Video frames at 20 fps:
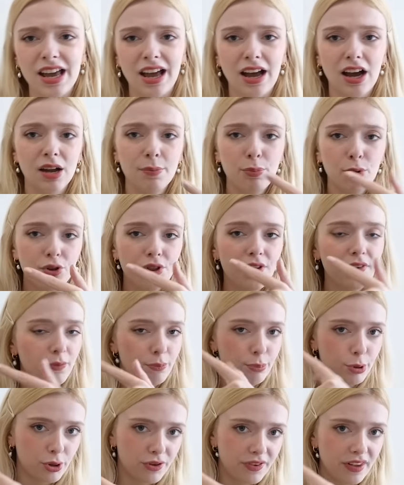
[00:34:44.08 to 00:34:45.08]
yeah, I bought this
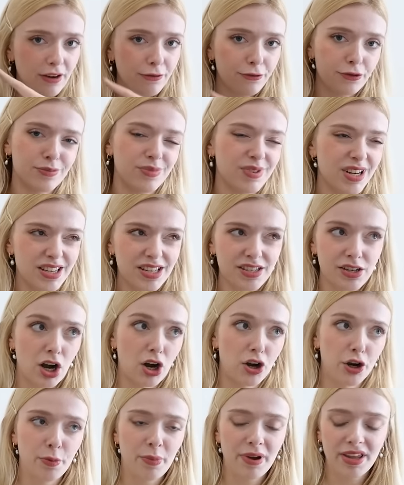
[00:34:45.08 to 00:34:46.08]
box set from Knitted
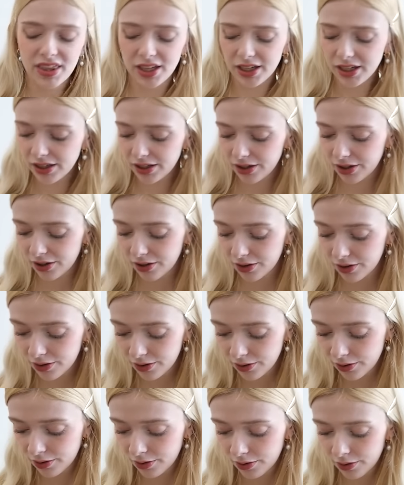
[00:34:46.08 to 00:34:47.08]
Home, I think.
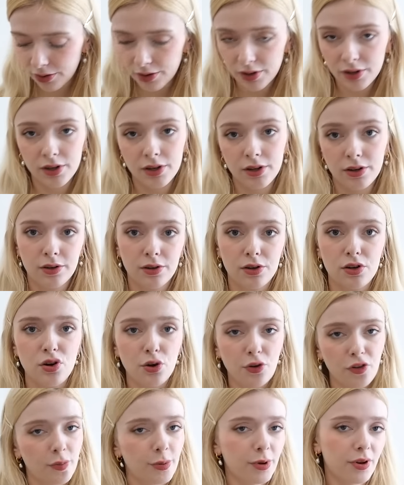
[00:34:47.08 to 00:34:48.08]

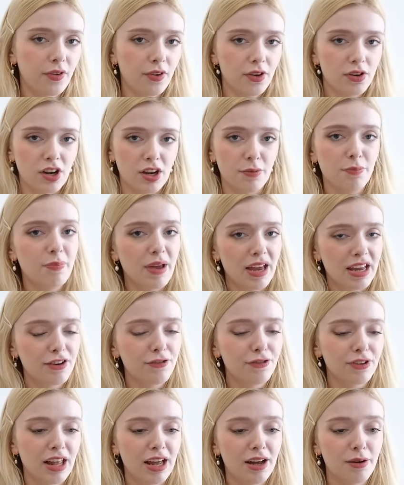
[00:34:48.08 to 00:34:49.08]
Not sponsored, I paid
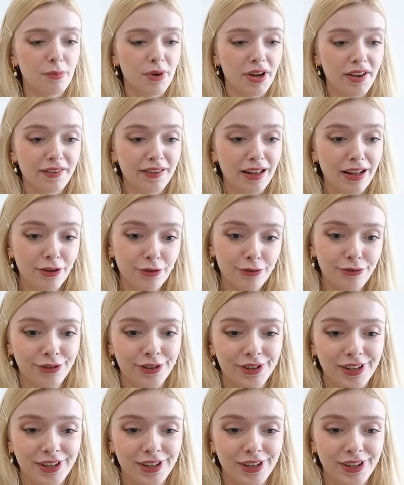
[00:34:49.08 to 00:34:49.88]
for that myself.